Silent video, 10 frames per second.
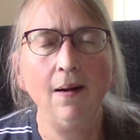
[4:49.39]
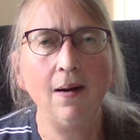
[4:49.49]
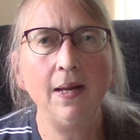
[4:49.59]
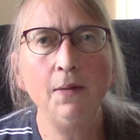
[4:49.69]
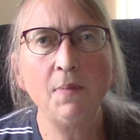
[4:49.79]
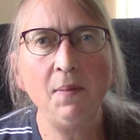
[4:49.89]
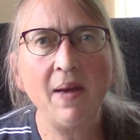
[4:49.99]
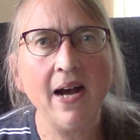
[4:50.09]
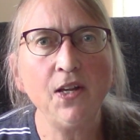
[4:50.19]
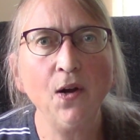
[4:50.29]
in my
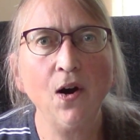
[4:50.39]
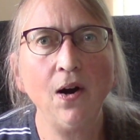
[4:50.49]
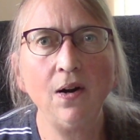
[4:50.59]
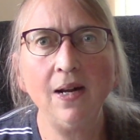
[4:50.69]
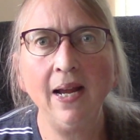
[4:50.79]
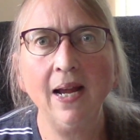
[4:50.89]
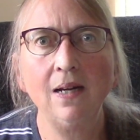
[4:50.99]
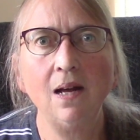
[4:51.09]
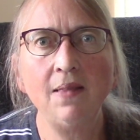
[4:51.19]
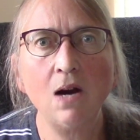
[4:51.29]
backyard,
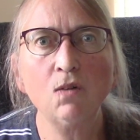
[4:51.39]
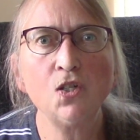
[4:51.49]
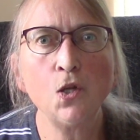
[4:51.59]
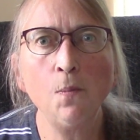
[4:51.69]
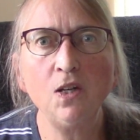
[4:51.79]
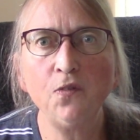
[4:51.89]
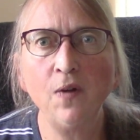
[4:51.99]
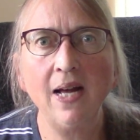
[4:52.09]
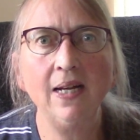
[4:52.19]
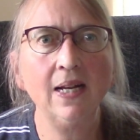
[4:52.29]
and that was so much fun.